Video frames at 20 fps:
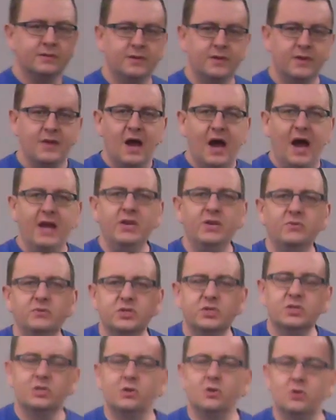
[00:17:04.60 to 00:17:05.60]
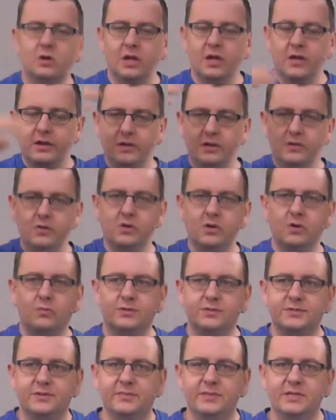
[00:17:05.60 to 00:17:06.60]
I don't just look at
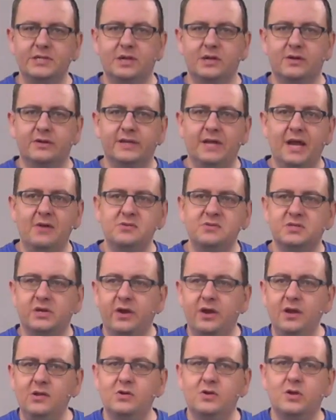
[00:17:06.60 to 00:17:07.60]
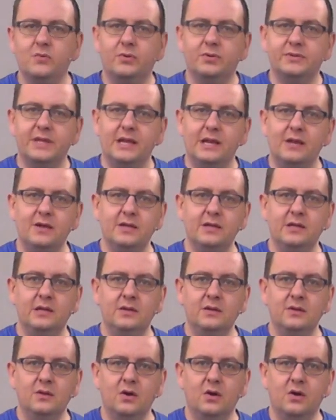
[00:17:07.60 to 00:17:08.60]
what somebody's like on the outside. I look at what they're like
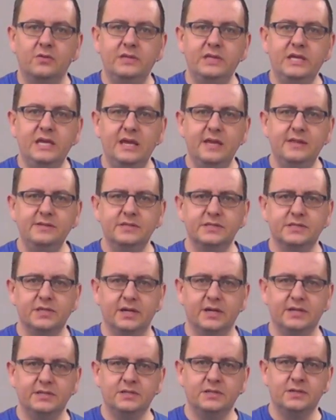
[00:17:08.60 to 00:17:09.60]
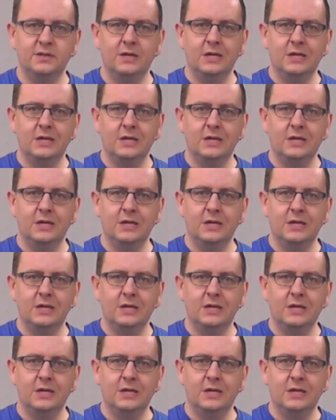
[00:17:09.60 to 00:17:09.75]
on the inside.